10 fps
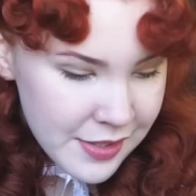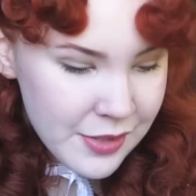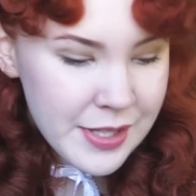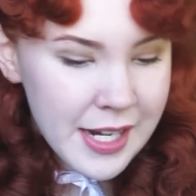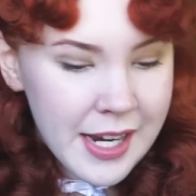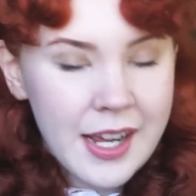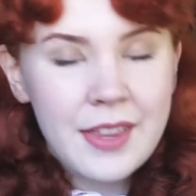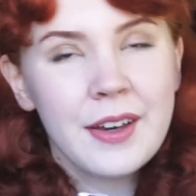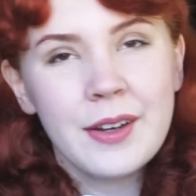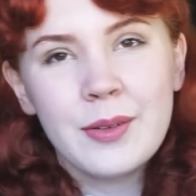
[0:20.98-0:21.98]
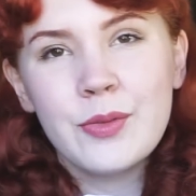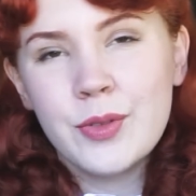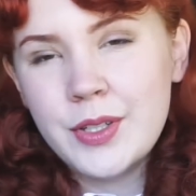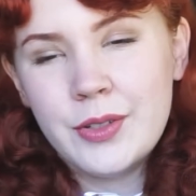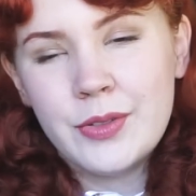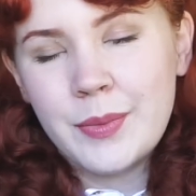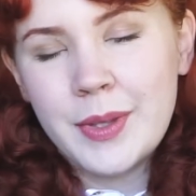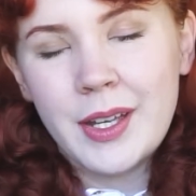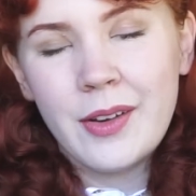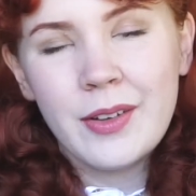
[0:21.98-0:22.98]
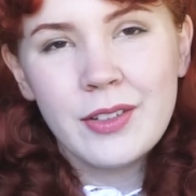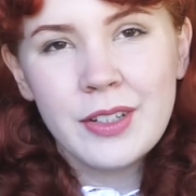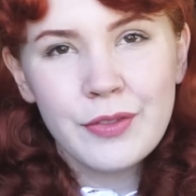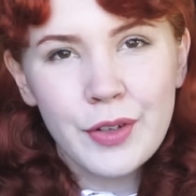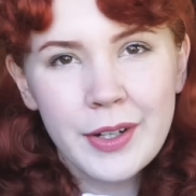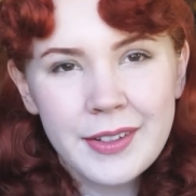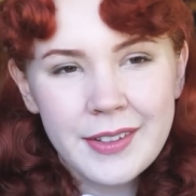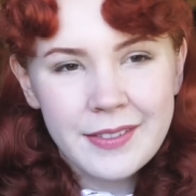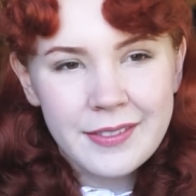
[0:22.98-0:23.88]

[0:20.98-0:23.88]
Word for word: So today I thought we would do something a little different.